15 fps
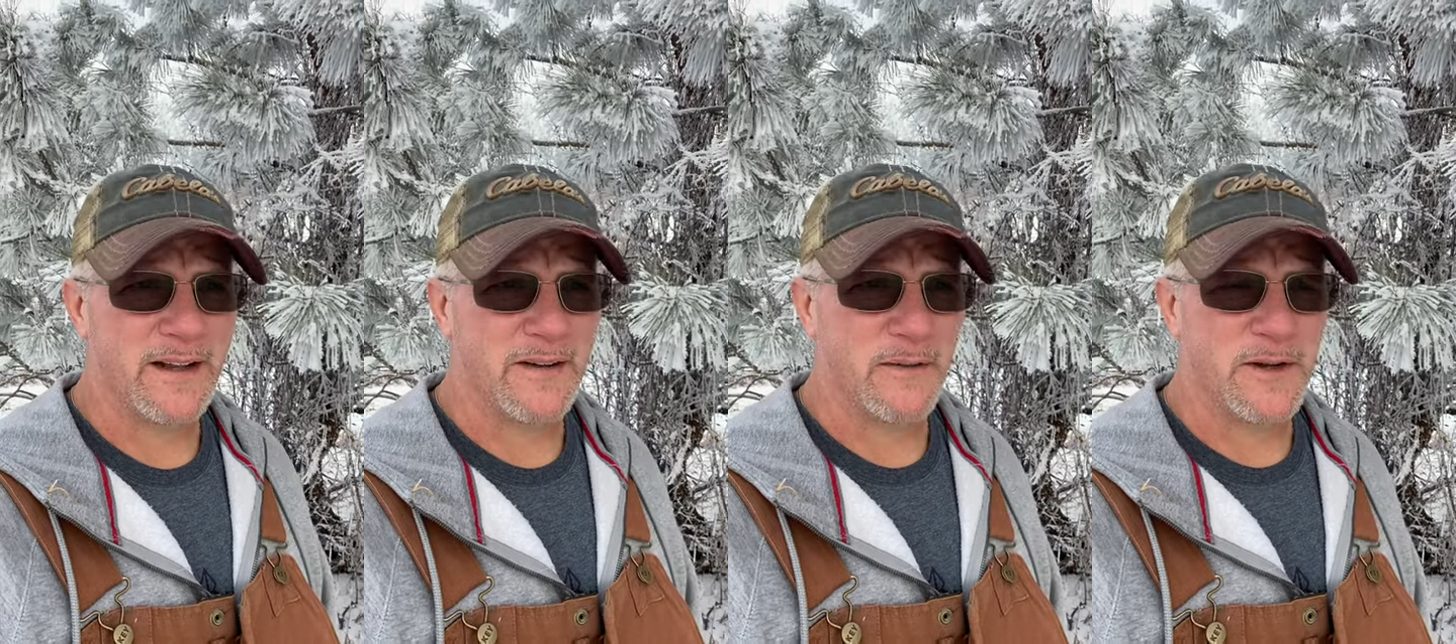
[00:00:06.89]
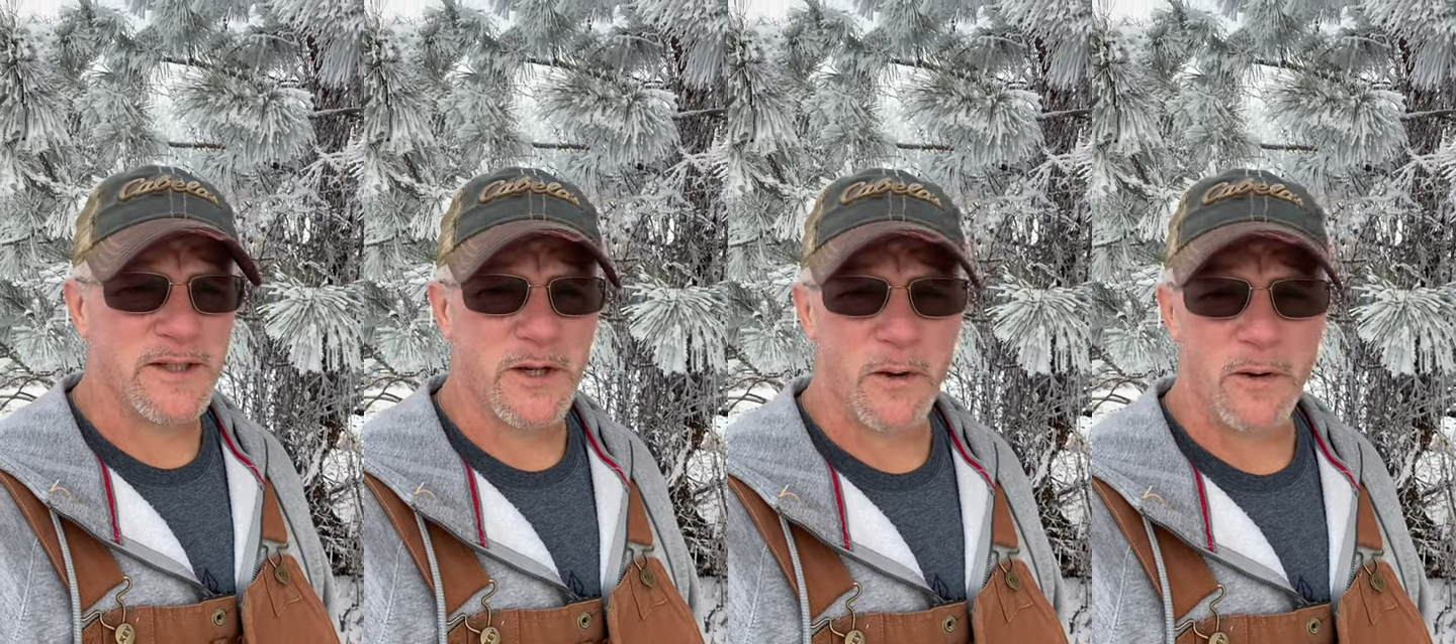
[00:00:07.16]

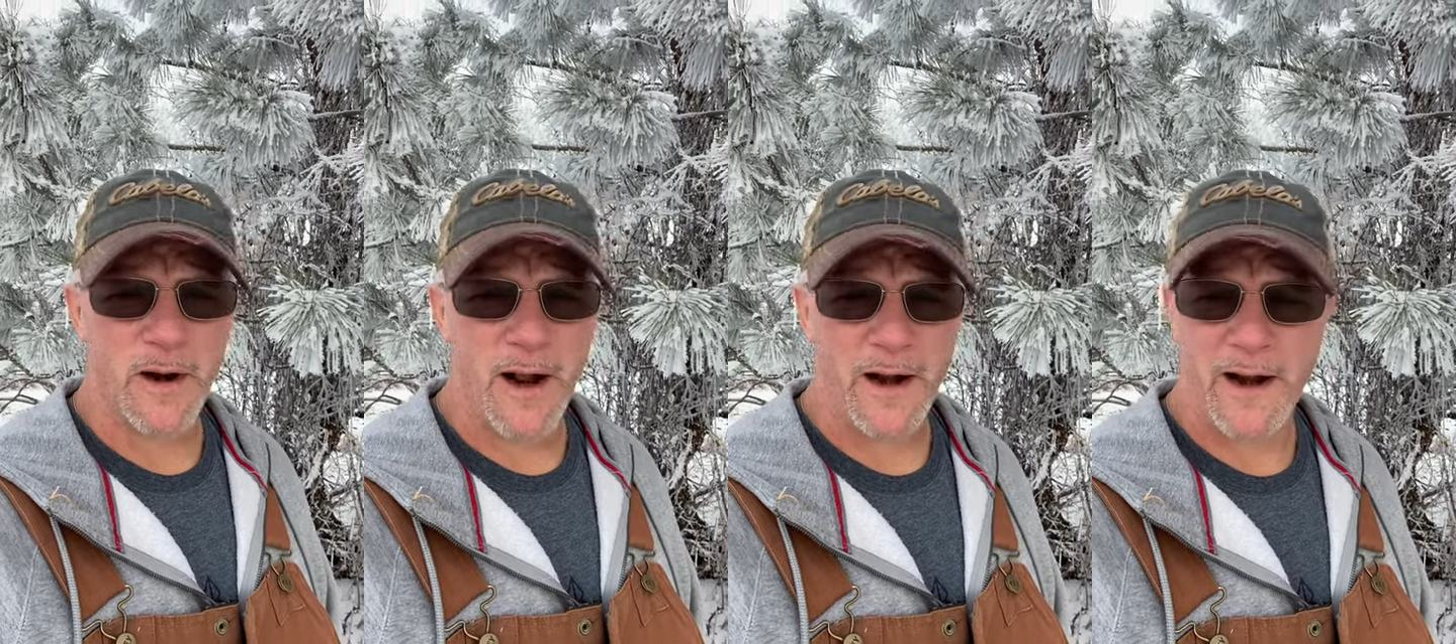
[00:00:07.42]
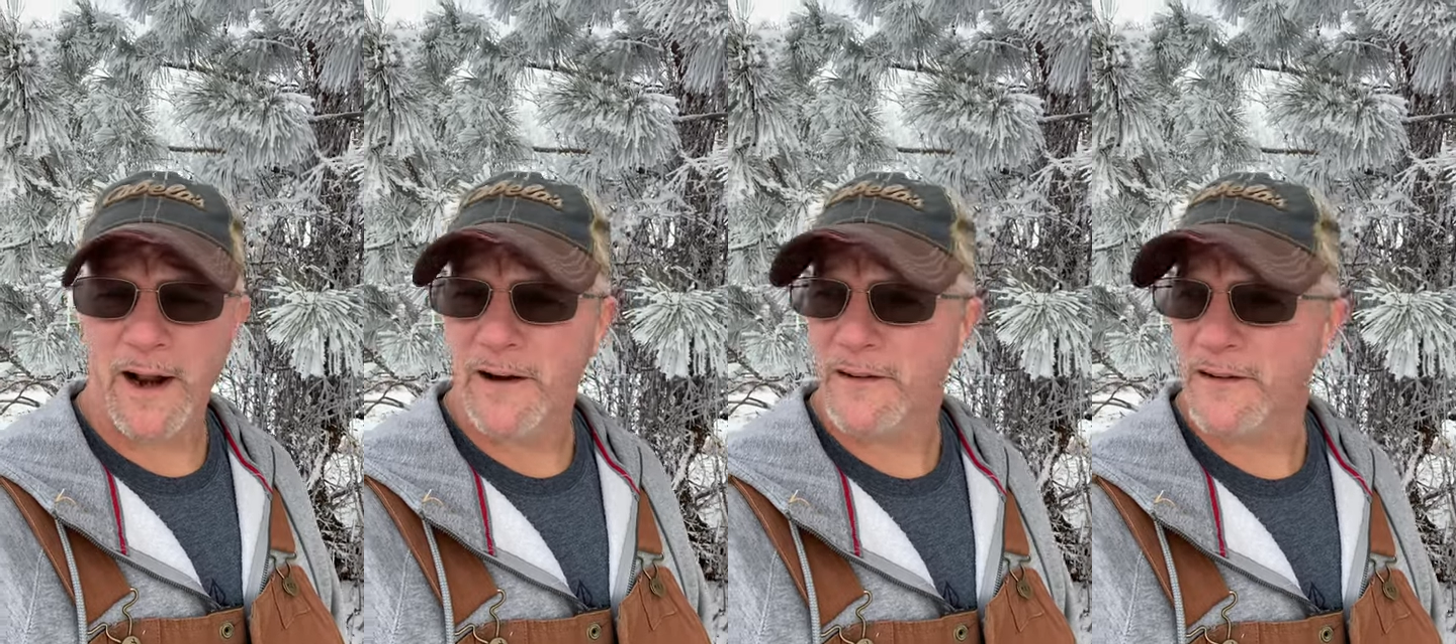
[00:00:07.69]
what's going on
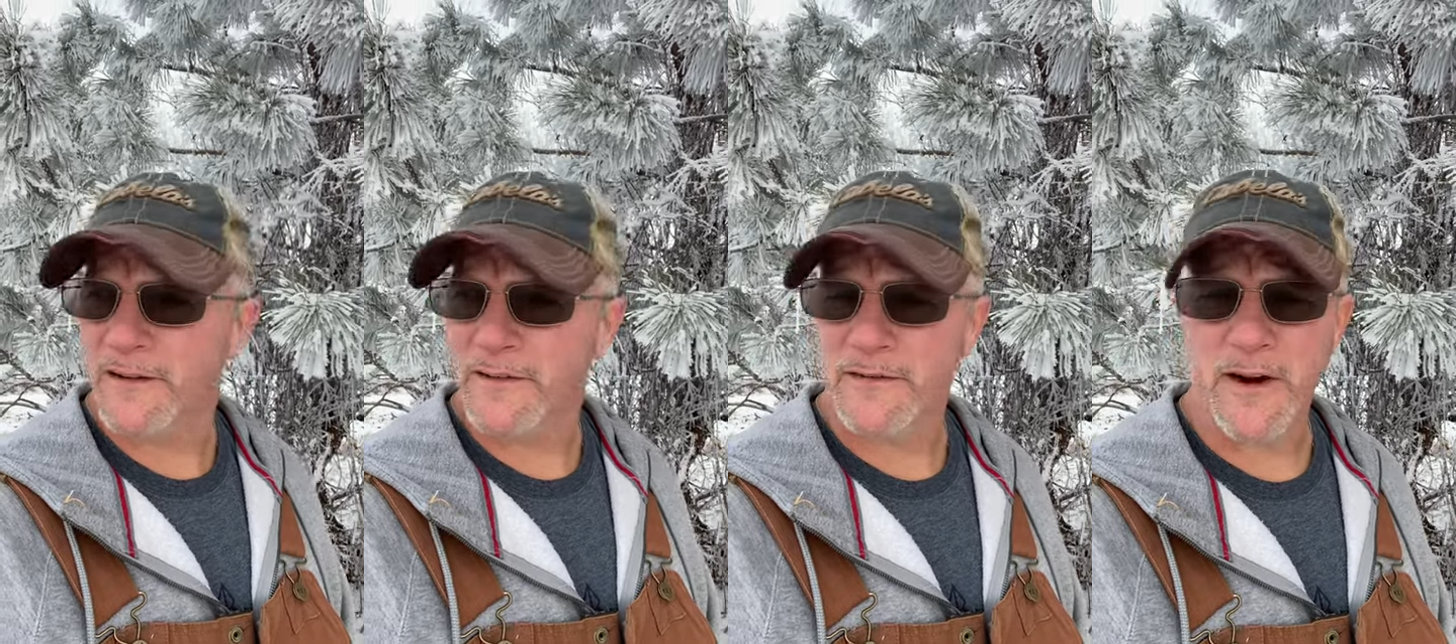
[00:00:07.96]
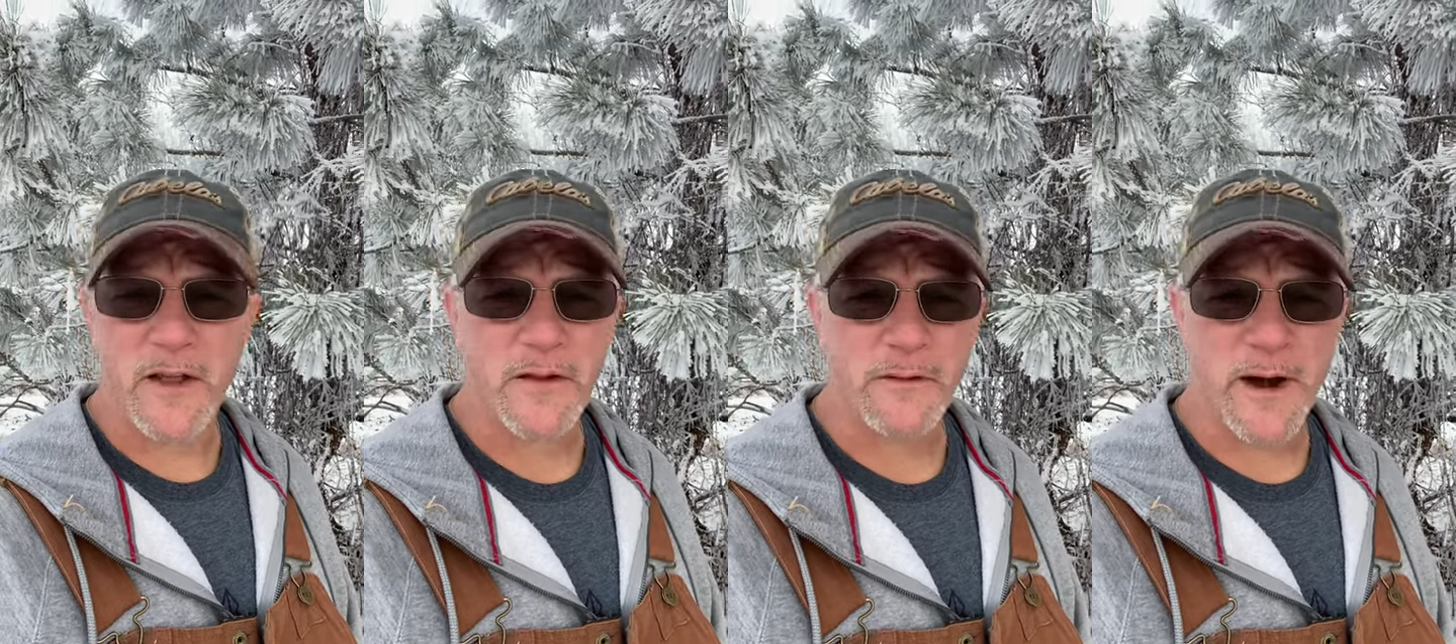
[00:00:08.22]
uh,
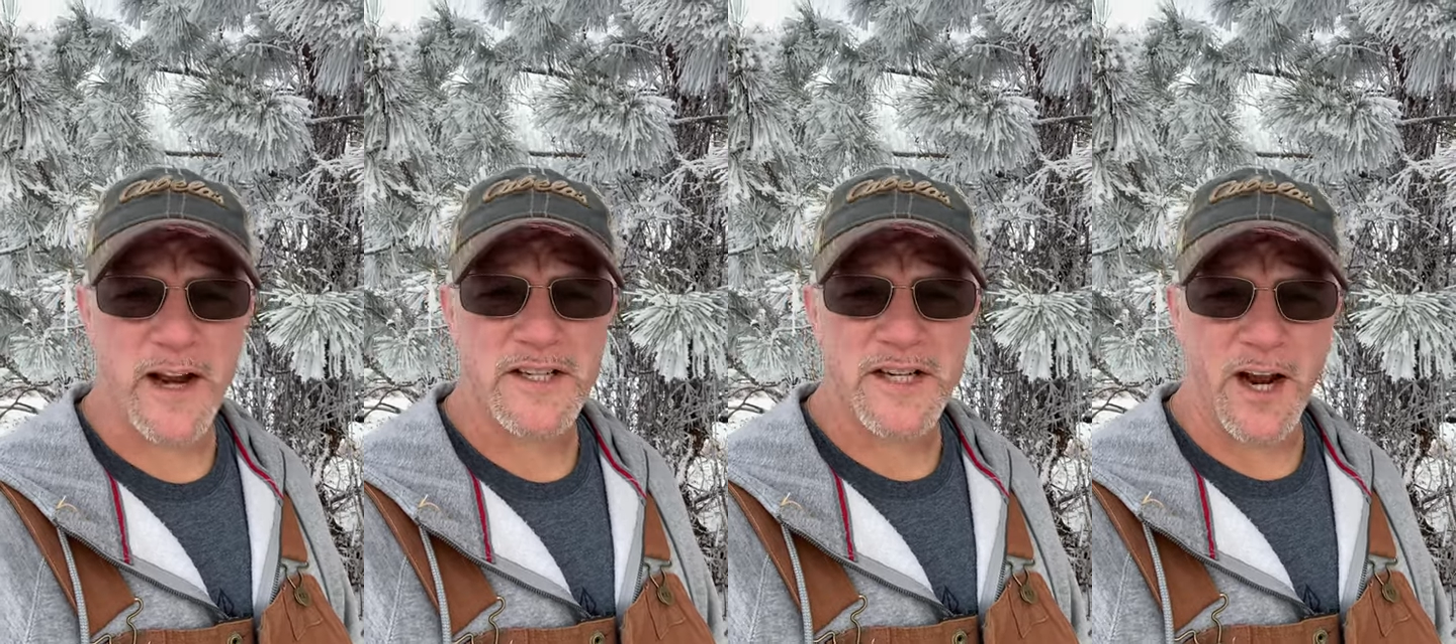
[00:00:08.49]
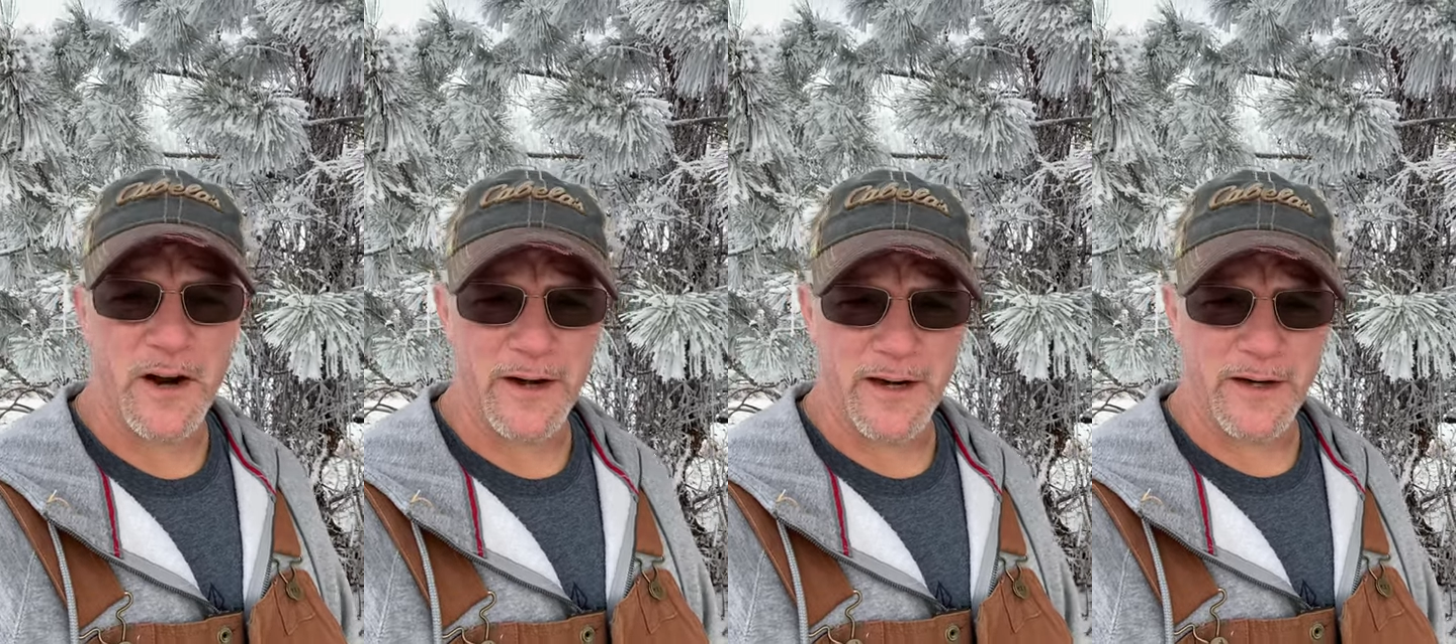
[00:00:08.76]
around the ranch
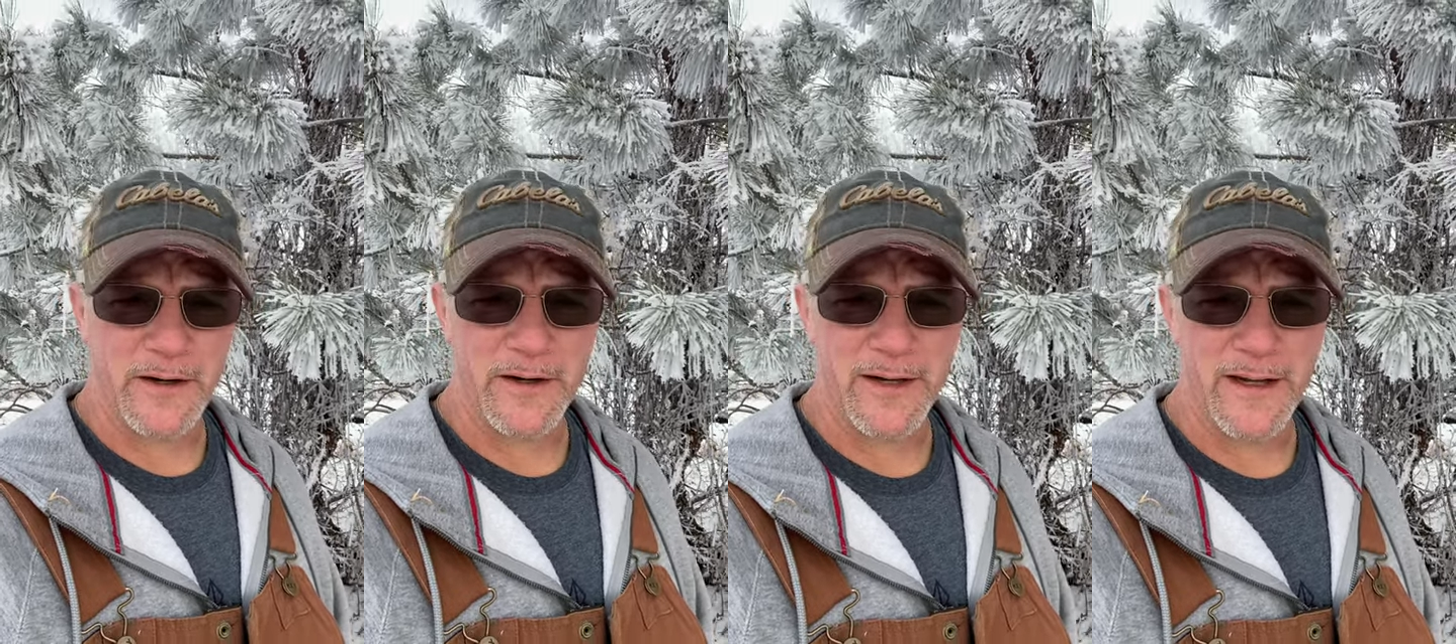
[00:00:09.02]
out here.